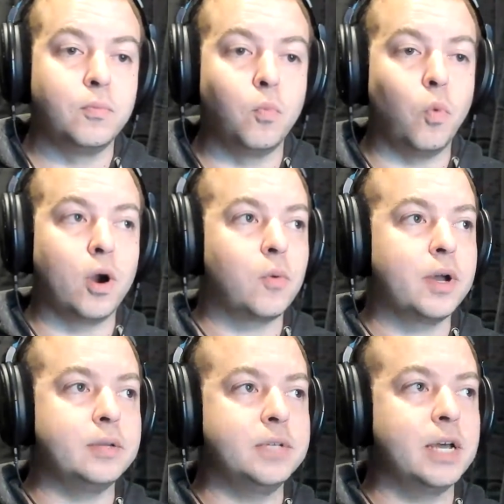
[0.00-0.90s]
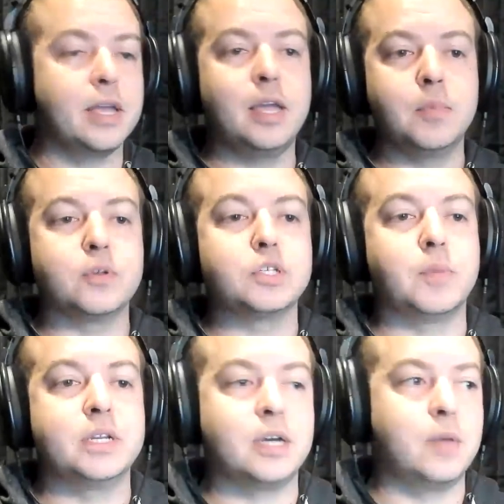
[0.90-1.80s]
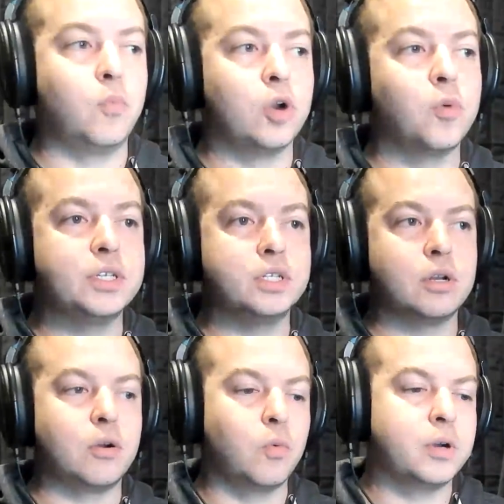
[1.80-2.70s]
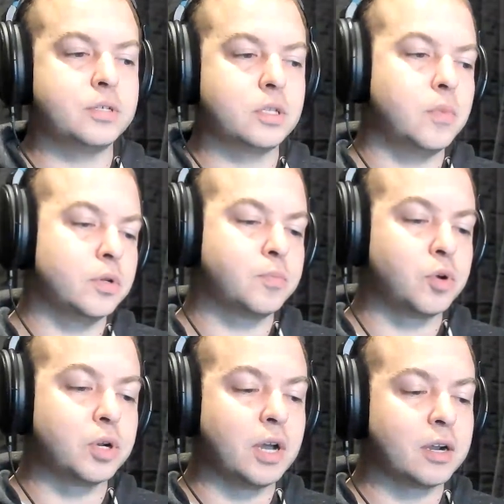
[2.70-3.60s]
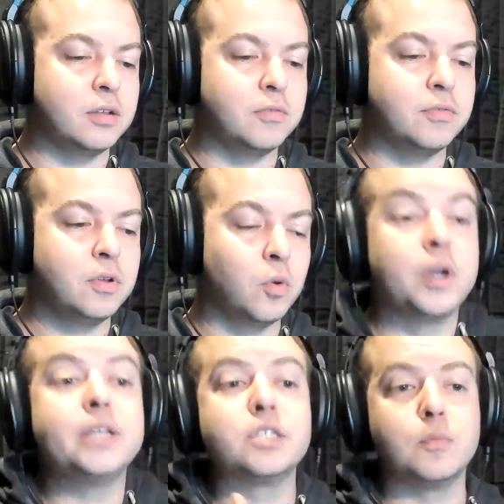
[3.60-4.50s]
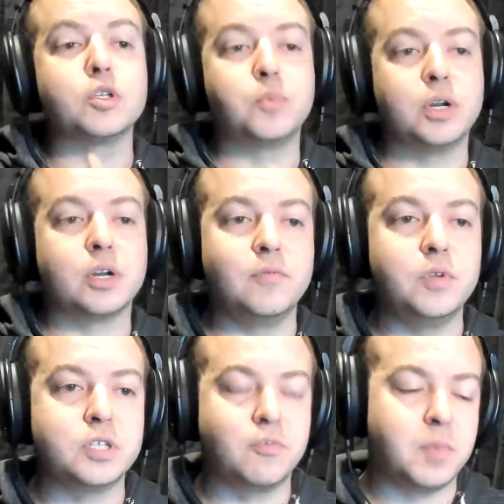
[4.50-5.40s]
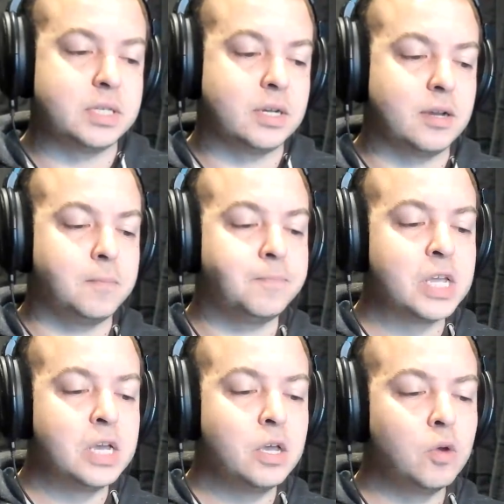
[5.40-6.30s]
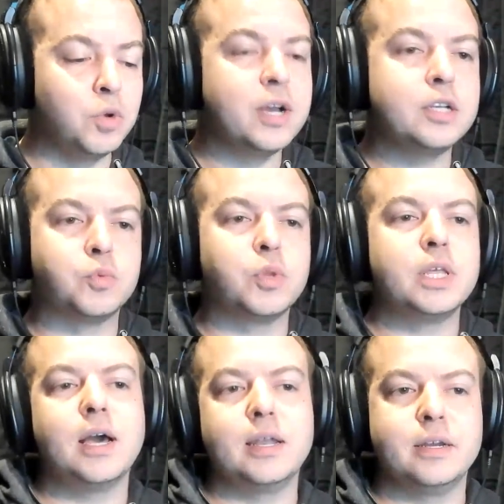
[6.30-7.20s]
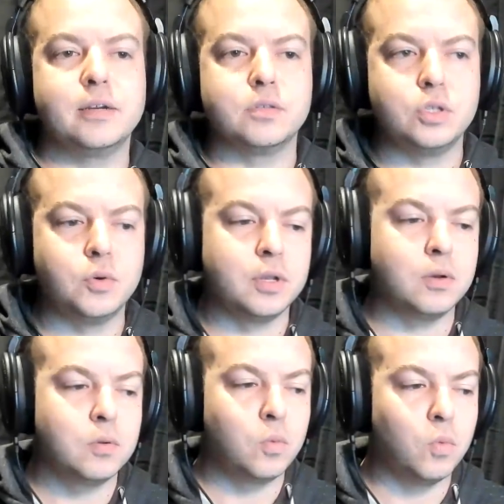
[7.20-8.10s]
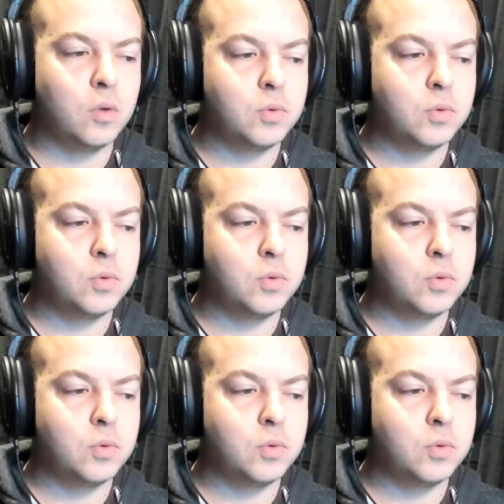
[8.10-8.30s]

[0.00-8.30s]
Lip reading: where do I dedicate most of my time? Where do I start? Where's the most productive? What is the most productive use of my time? When you guys really got down to it, what